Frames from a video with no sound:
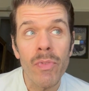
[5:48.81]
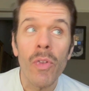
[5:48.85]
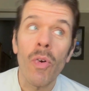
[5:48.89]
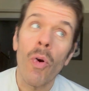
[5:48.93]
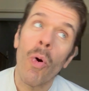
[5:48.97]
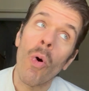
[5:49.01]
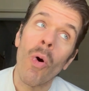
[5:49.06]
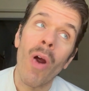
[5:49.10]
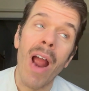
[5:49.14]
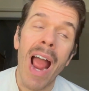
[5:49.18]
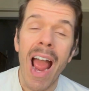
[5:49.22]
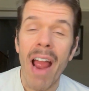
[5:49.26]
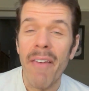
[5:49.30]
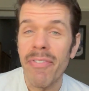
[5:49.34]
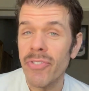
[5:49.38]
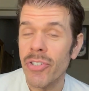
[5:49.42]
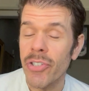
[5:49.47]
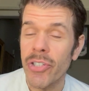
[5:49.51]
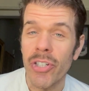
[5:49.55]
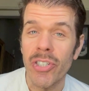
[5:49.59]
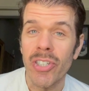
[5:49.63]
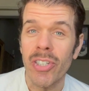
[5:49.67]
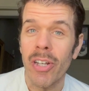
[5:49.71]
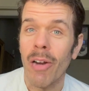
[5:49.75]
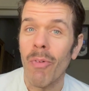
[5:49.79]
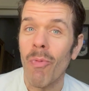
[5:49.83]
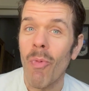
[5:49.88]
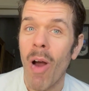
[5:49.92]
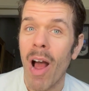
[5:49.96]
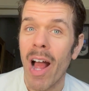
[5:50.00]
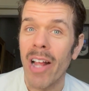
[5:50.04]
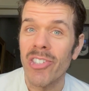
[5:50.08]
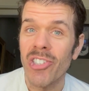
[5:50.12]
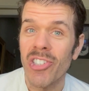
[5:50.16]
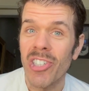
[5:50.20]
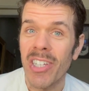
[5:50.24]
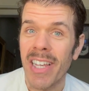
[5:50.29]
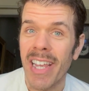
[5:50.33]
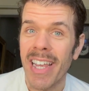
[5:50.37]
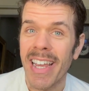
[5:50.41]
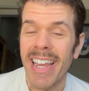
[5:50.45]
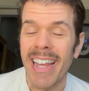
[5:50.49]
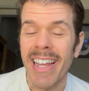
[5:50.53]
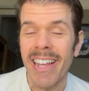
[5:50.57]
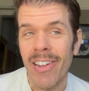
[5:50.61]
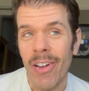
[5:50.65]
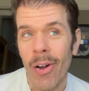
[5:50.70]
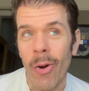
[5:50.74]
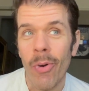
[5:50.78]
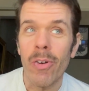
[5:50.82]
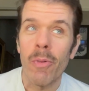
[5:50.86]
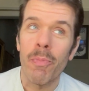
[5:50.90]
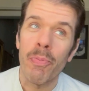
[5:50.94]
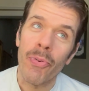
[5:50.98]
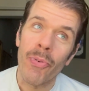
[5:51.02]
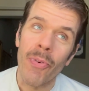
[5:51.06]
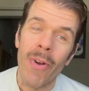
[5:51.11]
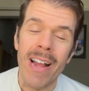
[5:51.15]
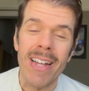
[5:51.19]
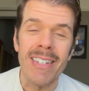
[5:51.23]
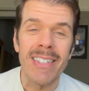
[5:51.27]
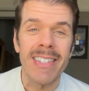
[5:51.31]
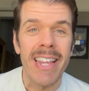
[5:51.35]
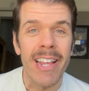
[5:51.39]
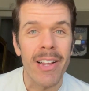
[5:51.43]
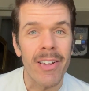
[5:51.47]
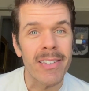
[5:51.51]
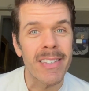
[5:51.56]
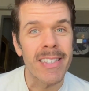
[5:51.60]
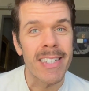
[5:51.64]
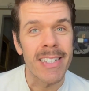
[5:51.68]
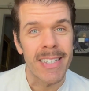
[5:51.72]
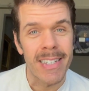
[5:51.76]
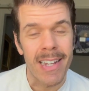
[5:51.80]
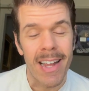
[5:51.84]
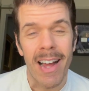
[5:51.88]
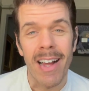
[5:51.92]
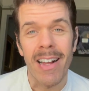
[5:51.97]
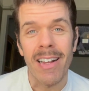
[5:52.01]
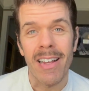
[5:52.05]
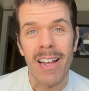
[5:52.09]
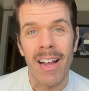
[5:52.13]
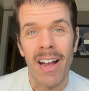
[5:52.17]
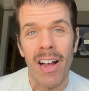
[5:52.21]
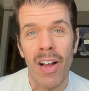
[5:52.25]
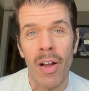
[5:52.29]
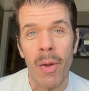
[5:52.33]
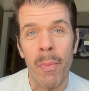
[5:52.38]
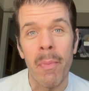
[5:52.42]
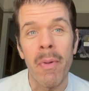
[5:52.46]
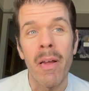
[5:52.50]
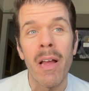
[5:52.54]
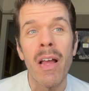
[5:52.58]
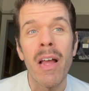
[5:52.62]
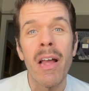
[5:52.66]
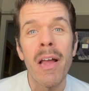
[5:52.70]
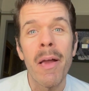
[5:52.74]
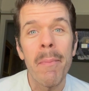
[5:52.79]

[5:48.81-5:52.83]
or after you're done watching it, go to PerezHilton.com.